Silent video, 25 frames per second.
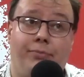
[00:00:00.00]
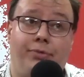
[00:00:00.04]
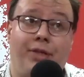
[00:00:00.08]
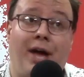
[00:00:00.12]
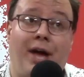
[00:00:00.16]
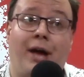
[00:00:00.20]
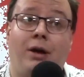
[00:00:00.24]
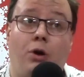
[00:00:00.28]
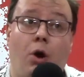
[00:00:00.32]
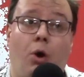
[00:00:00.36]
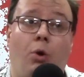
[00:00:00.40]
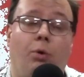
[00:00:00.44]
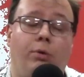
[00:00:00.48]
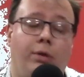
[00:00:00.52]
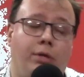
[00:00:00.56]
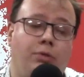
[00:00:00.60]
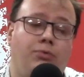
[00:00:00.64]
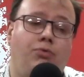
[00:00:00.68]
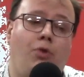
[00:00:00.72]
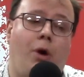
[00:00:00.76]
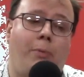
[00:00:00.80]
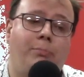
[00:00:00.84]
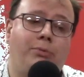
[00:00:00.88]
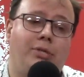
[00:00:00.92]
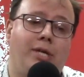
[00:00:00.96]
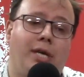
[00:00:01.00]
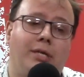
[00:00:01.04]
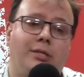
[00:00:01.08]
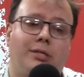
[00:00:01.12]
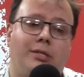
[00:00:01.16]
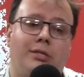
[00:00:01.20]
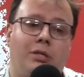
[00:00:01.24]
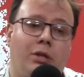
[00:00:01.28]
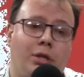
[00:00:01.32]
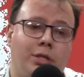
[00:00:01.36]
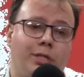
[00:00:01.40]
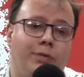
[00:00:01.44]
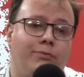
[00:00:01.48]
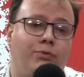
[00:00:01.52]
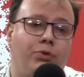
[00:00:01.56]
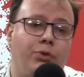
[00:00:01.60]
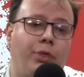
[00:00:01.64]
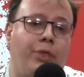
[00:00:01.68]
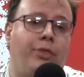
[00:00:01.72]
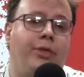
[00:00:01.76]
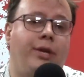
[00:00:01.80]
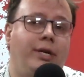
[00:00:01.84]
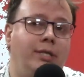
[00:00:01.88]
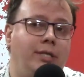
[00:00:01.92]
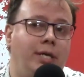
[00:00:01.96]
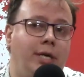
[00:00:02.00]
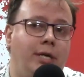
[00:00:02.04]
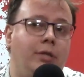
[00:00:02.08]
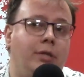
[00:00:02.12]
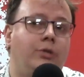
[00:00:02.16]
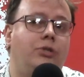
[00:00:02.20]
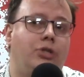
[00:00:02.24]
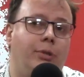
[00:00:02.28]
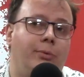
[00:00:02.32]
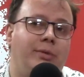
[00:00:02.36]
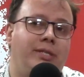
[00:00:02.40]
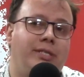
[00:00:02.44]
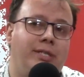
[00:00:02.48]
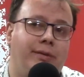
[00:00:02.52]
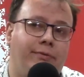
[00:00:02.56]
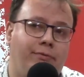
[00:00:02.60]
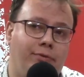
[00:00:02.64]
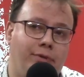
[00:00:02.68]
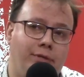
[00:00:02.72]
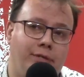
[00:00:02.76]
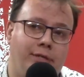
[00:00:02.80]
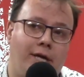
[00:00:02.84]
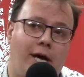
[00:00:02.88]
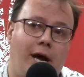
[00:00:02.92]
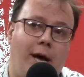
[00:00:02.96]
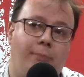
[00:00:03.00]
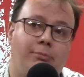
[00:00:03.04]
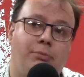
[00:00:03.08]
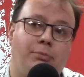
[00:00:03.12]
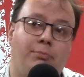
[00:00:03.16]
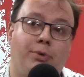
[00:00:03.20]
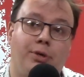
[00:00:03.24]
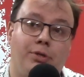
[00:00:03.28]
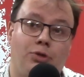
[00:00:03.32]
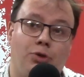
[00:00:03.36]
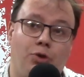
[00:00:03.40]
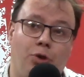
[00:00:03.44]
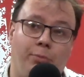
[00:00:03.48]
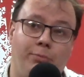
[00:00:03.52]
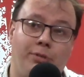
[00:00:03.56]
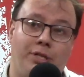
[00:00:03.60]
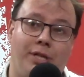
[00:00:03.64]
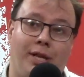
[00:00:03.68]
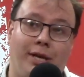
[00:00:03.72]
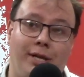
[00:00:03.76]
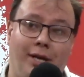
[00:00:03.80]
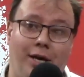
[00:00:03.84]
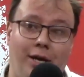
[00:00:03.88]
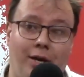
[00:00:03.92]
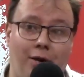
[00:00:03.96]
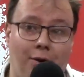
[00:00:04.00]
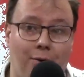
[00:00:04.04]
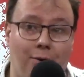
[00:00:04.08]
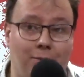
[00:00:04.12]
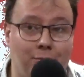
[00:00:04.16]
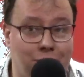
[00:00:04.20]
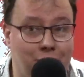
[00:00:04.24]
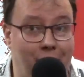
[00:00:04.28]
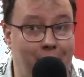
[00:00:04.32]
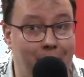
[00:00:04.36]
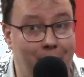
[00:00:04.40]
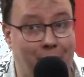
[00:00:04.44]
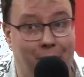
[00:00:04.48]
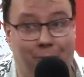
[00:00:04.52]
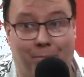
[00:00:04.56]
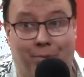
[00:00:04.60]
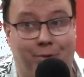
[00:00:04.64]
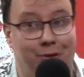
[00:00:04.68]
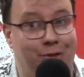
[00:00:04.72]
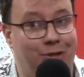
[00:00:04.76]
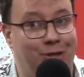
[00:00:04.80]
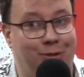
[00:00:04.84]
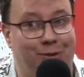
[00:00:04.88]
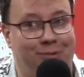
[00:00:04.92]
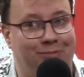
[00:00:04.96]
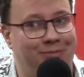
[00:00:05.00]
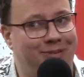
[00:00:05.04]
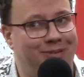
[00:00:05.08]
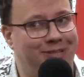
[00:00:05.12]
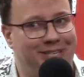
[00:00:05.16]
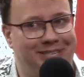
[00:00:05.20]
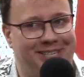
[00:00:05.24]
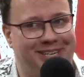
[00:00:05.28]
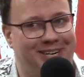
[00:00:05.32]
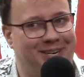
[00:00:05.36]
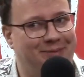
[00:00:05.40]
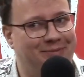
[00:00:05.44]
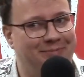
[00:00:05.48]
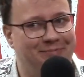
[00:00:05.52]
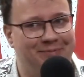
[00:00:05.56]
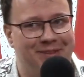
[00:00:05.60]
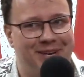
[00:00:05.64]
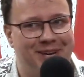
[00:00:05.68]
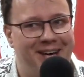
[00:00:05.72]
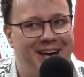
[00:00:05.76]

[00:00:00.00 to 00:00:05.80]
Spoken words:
that goal, as Rob says, there's lots of other things he can do at different times, but it's almost like he goes, now I'm going to put a show on for these now.